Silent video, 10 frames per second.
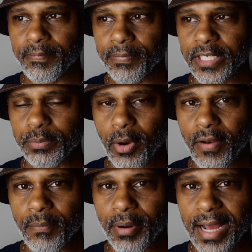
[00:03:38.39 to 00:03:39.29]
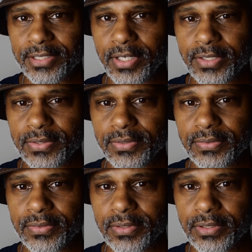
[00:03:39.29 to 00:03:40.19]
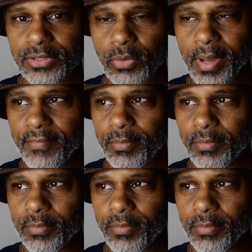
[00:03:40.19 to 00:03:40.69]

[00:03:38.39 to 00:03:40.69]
That's part of the process. So we have